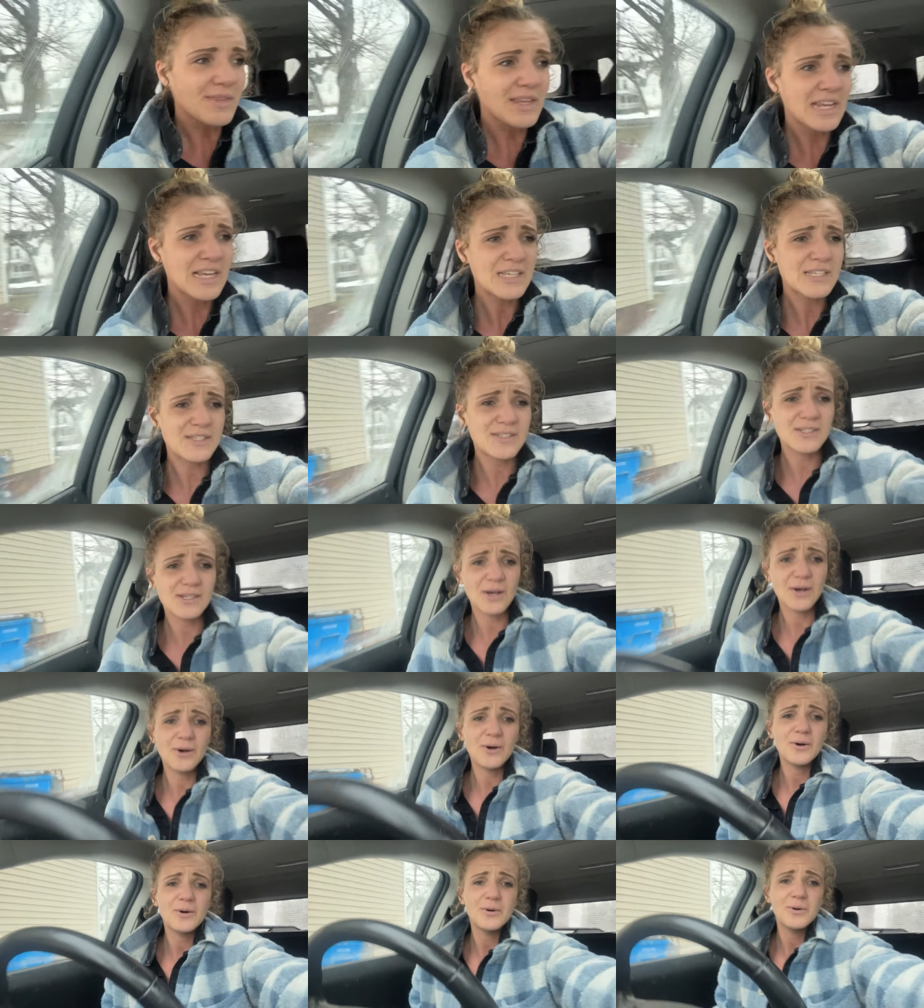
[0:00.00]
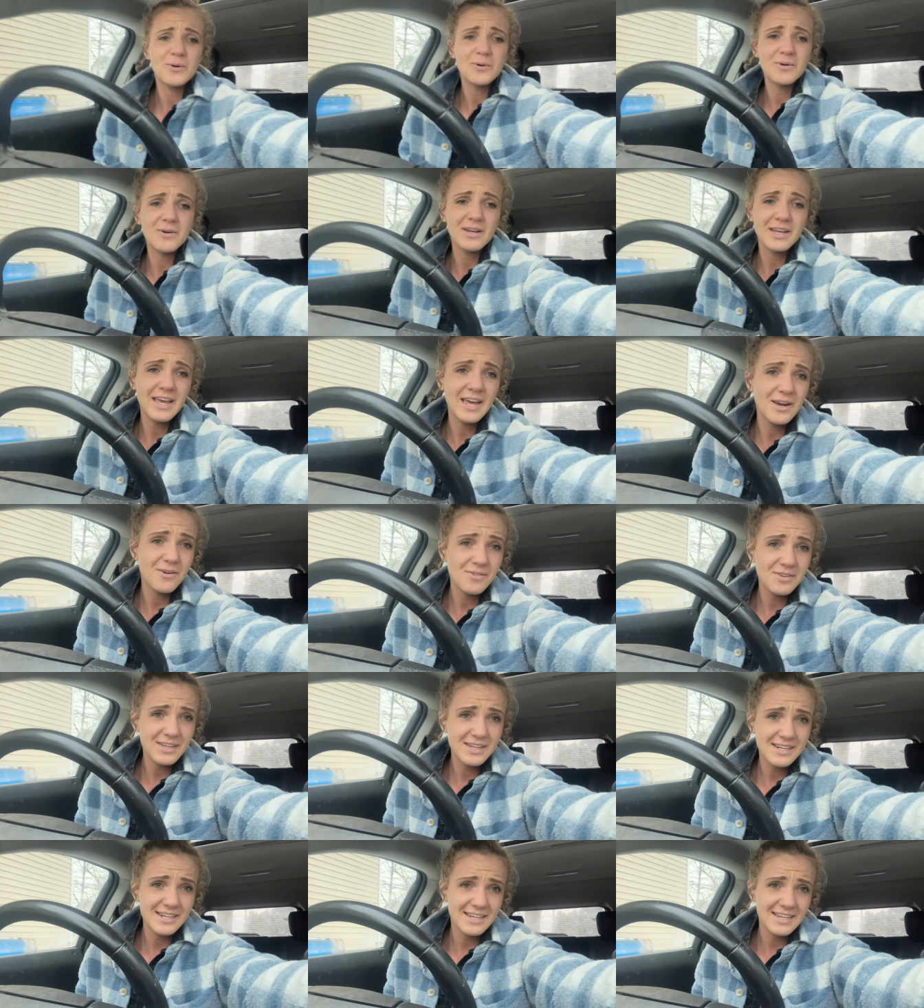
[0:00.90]
So can't
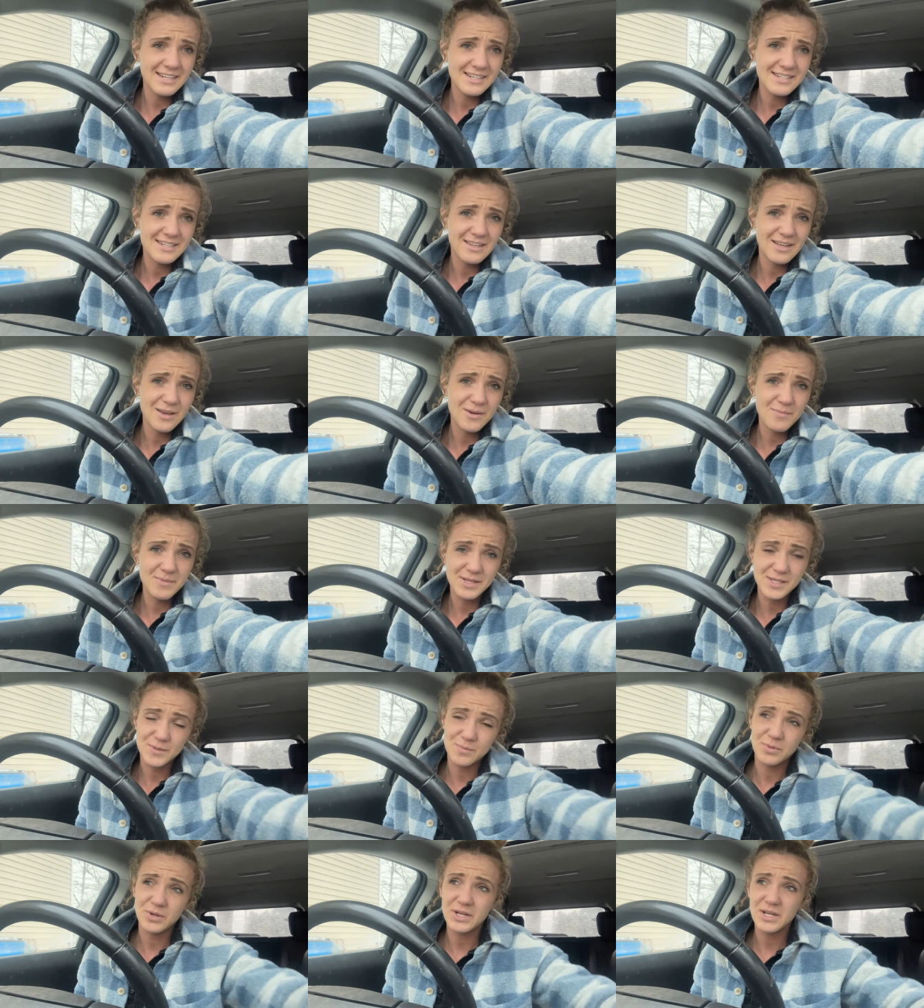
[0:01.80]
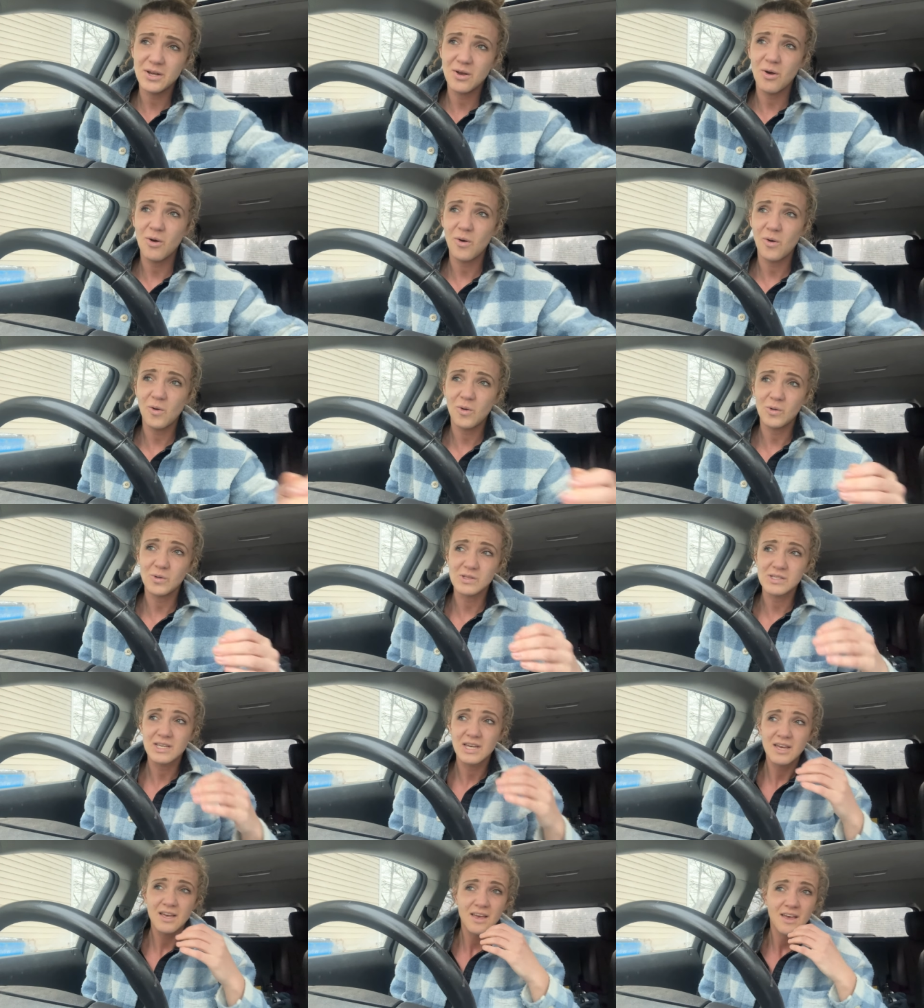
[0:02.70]
really dig into them. It's pretty cold.